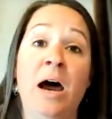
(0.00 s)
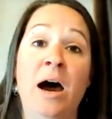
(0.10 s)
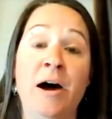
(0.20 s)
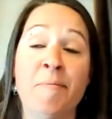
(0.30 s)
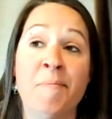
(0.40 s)

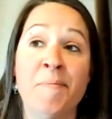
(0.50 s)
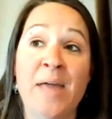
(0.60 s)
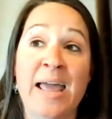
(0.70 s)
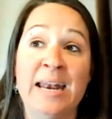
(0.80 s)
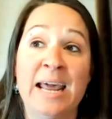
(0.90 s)

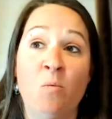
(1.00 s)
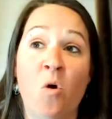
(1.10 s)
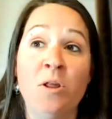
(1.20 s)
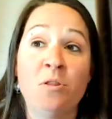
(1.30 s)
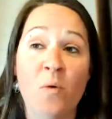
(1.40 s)
And
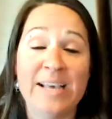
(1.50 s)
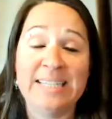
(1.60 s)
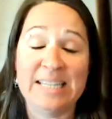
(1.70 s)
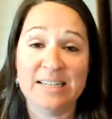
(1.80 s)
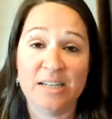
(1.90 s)
one of the
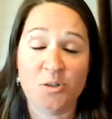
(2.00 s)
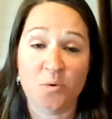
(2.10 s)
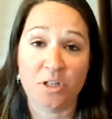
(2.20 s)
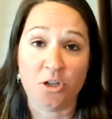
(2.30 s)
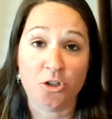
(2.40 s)
ways that this is
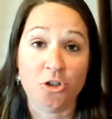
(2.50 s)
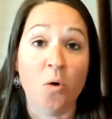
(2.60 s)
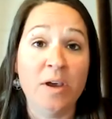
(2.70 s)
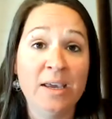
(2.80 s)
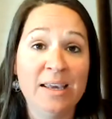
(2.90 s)
really
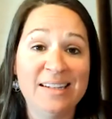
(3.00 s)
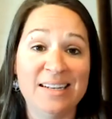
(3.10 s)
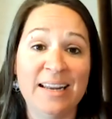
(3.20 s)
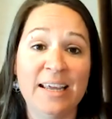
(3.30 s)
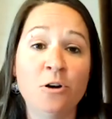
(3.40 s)
showing is
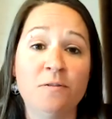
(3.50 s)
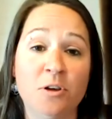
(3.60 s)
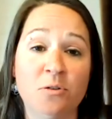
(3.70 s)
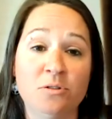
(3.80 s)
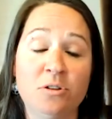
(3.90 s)
in
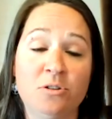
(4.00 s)
interviews.